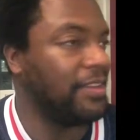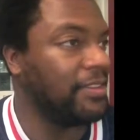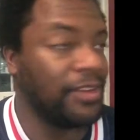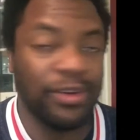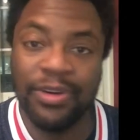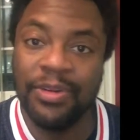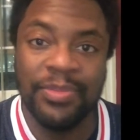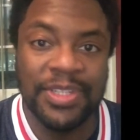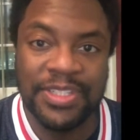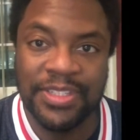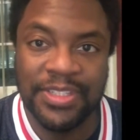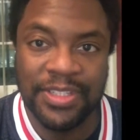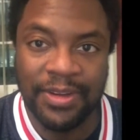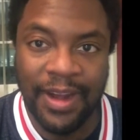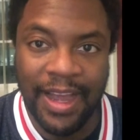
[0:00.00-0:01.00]
and they're going to miss
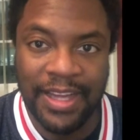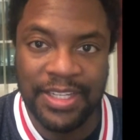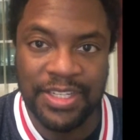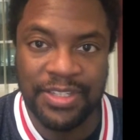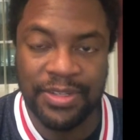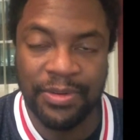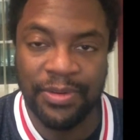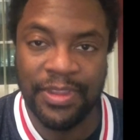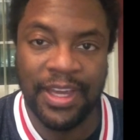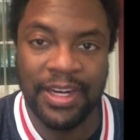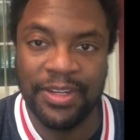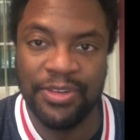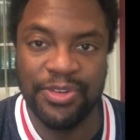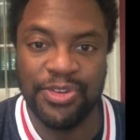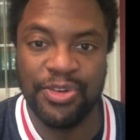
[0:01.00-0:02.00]
a scratch during that
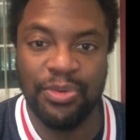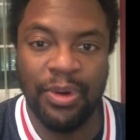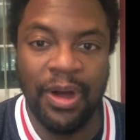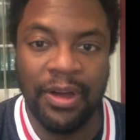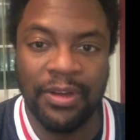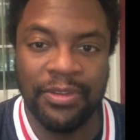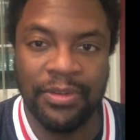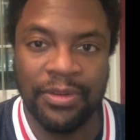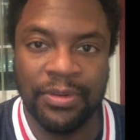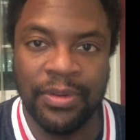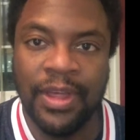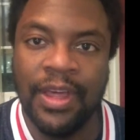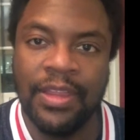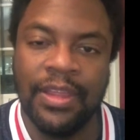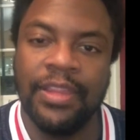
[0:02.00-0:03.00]
initial walkthrough
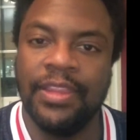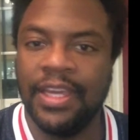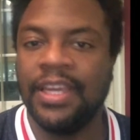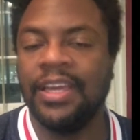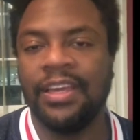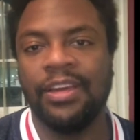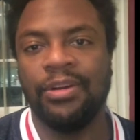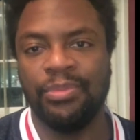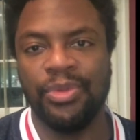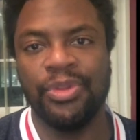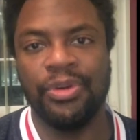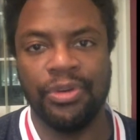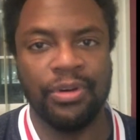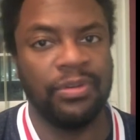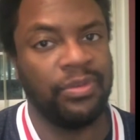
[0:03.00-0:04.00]
that they can get them on
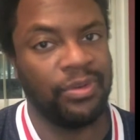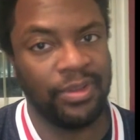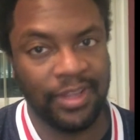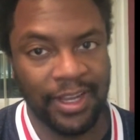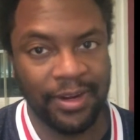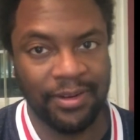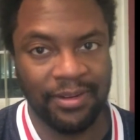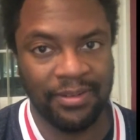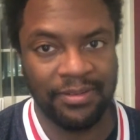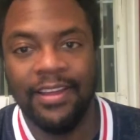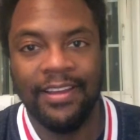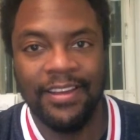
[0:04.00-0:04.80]
the hook for later.